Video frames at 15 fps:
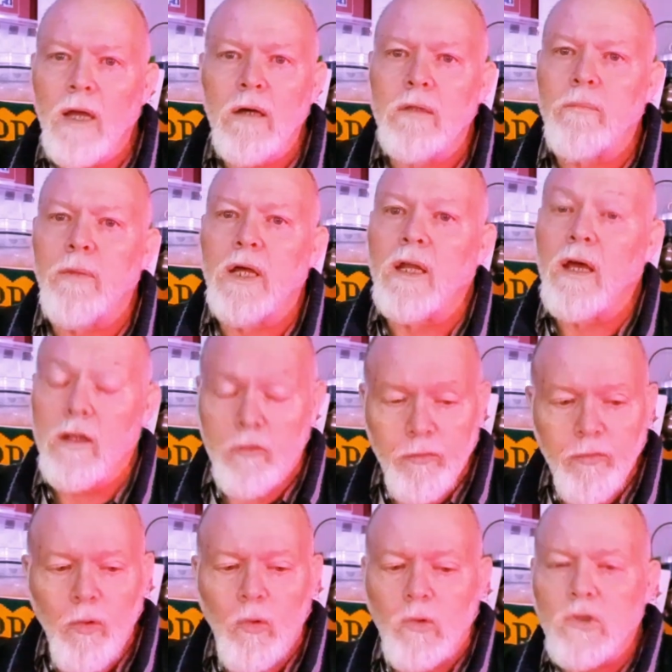out, man, at
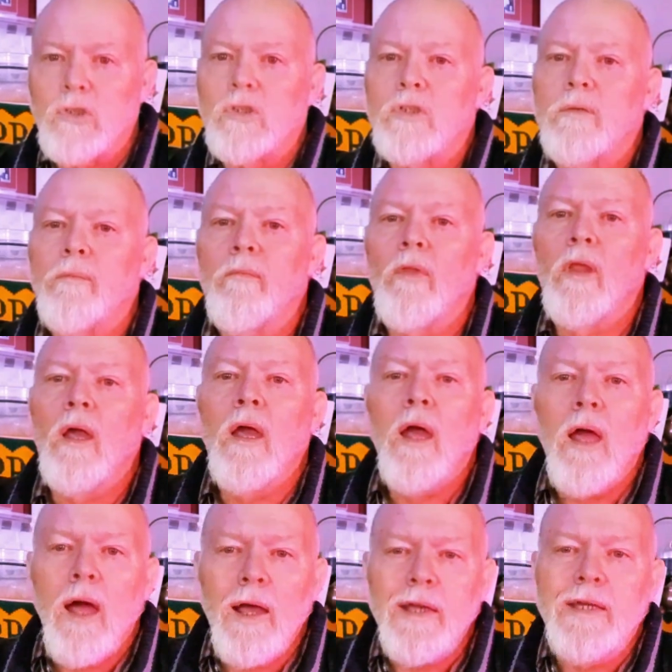force
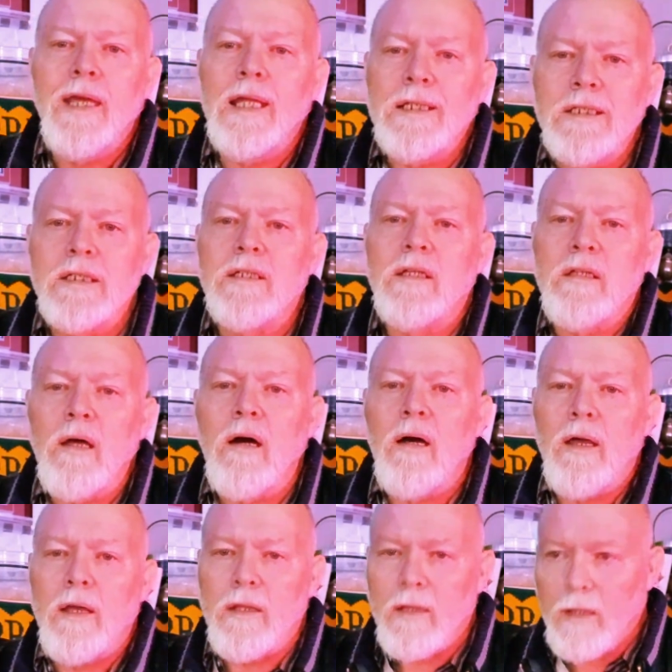against the
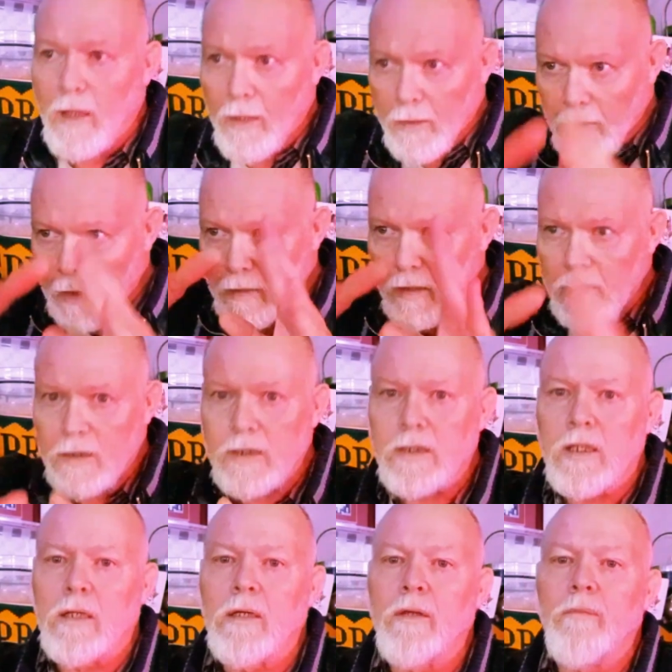tide. And that is
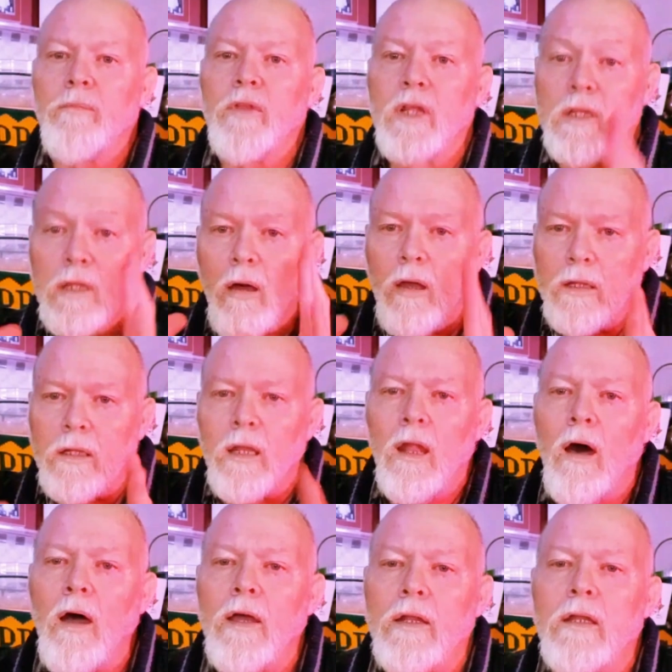the tide
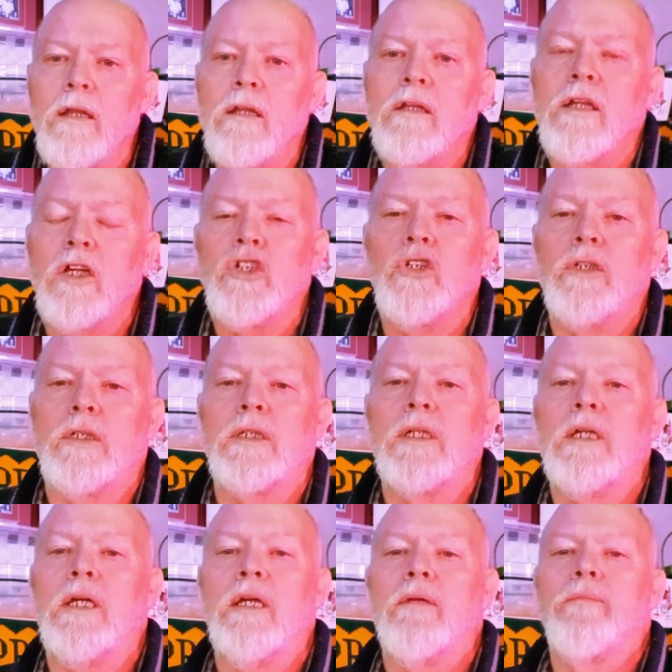line that you
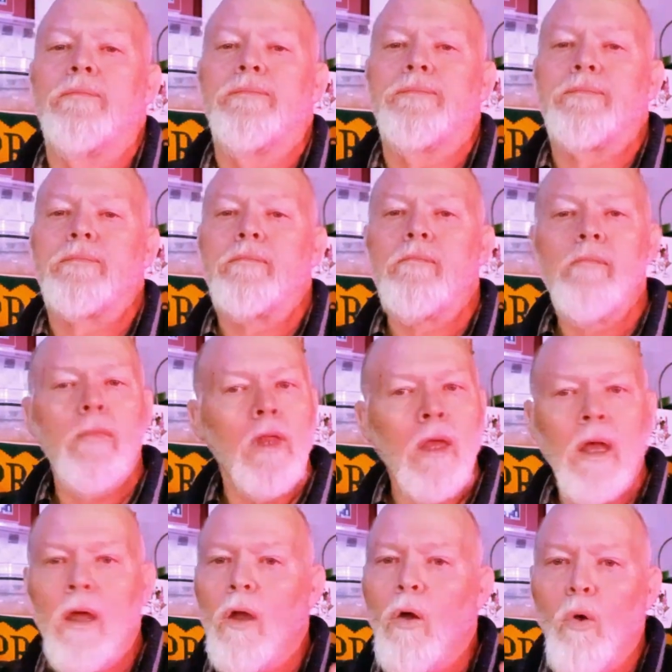see.
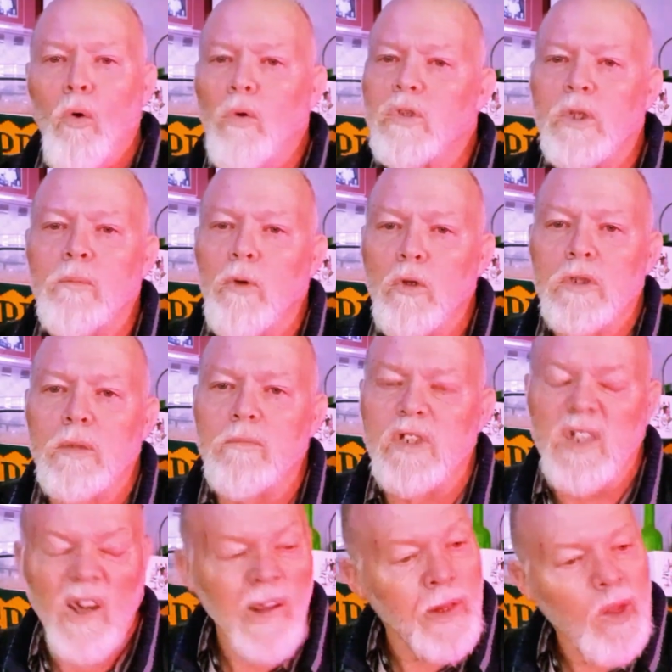Awesome, awesome
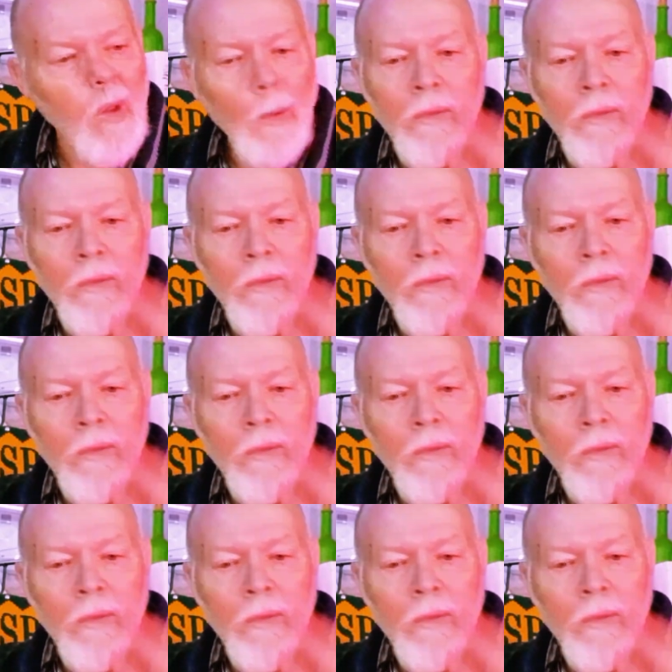sight.